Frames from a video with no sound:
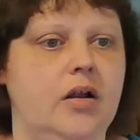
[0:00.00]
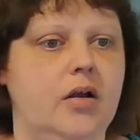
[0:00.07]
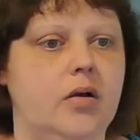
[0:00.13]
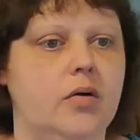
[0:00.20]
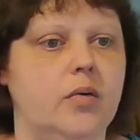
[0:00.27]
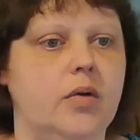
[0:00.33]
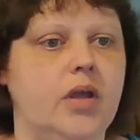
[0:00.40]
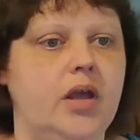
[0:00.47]

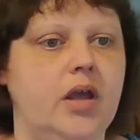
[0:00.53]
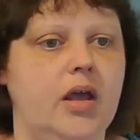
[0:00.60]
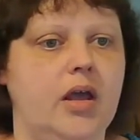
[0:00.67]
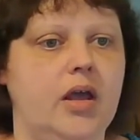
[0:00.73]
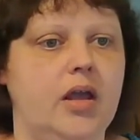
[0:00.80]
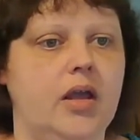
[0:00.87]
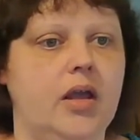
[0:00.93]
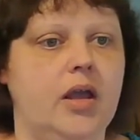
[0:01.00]

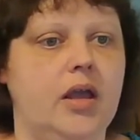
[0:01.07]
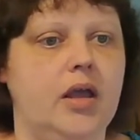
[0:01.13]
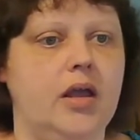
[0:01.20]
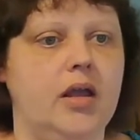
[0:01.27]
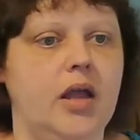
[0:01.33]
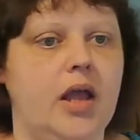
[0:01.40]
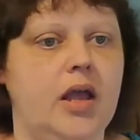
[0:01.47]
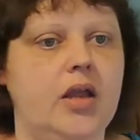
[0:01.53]
Okay,
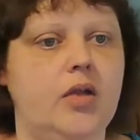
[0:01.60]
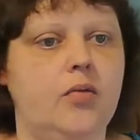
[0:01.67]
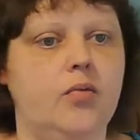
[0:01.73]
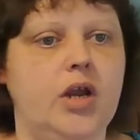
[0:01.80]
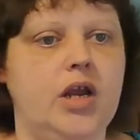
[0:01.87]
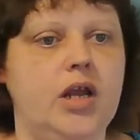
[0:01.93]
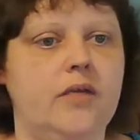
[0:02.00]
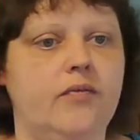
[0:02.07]
and any
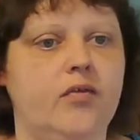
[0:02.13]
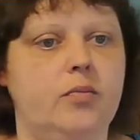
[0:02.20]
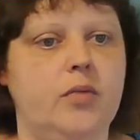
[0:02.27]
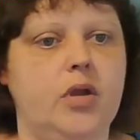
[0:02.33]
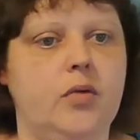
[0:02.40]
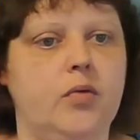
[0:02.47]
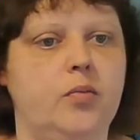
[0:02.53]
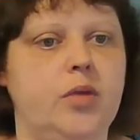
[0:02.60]
reading from
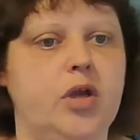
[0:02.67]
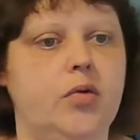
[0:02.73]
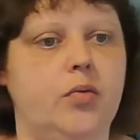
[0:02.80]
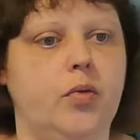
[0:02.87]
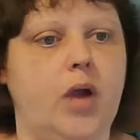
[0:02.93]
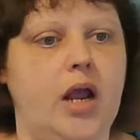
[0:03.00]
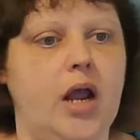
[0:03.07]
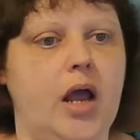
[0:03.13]
you would be
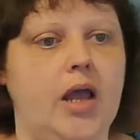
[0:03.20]
great.